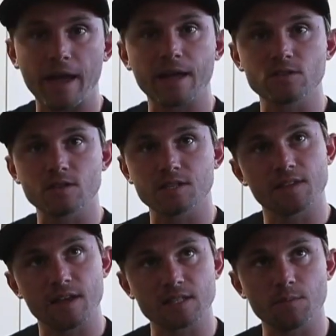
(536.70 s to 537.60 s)
that. So they
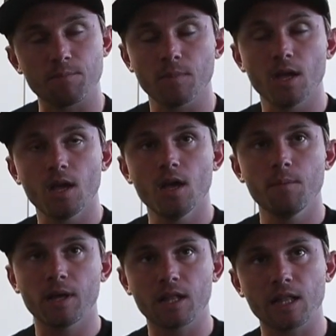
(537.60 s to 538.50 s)
say that's a
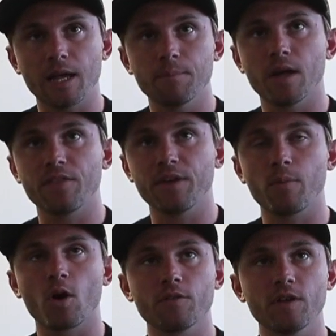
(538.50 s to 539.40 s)
big claim, but I
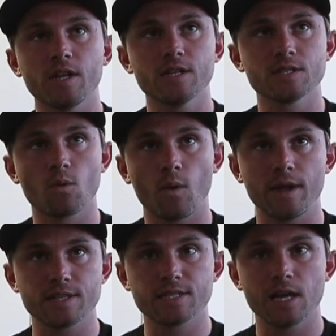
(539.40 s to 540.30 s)
think part of it is the
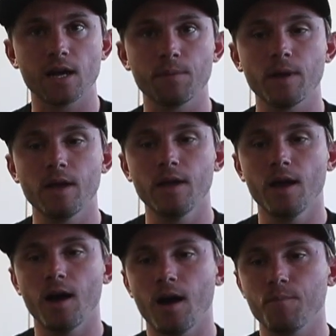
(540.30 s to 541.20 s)
way it's set up.
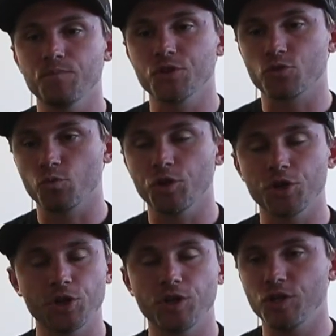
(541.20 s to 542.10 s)
Just
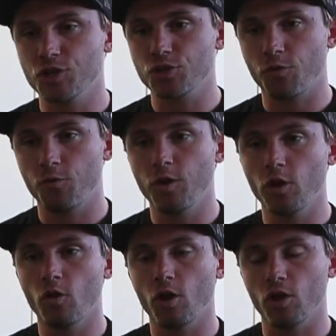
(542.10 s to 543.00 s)
really good initial
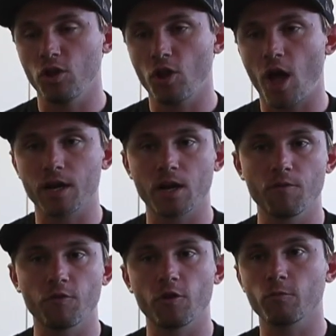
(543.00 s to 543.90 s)
feel, a lot of
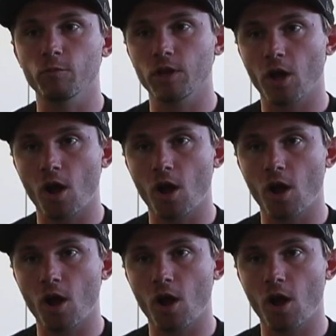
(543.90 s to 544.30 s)
comfort, really